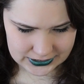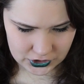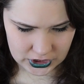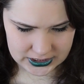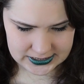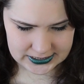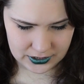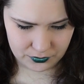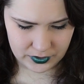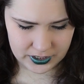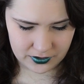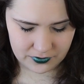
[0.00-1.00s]
suggest to
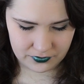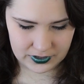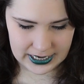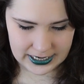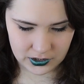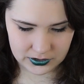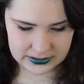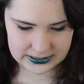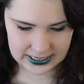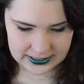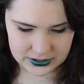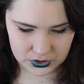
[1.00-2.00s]
get rid of nail
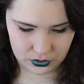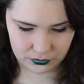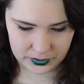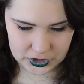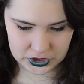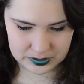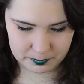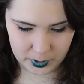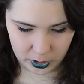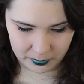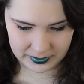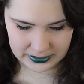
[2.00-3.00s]
dents or ridges
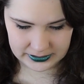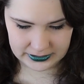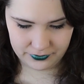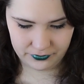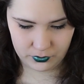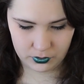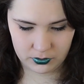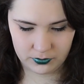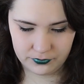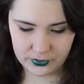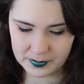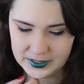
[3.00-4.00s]
permanently
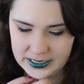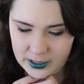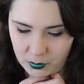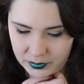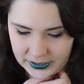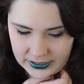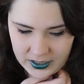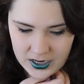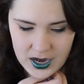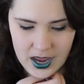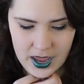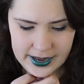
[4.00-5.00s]
for from the nail plate?
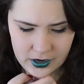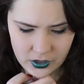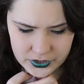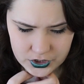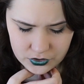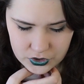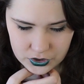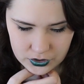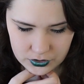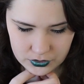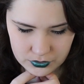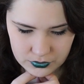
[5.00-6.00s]
And also, do
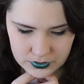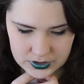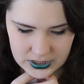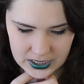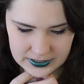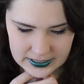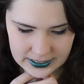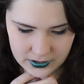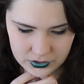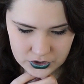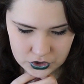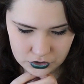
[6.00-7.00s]
you use a
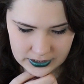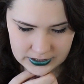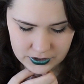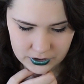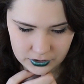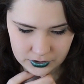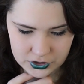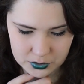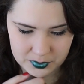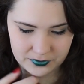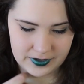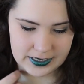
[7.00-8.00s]
nail strengthener
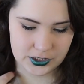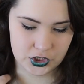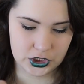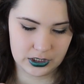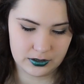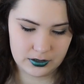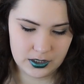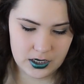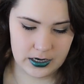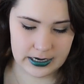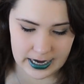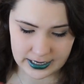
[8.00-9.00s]
to prevent chip
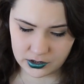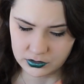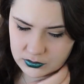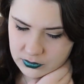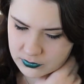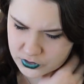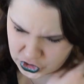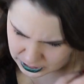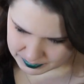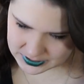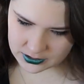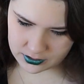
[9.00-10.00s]
nail
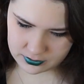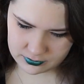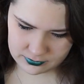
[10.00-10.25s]
chips?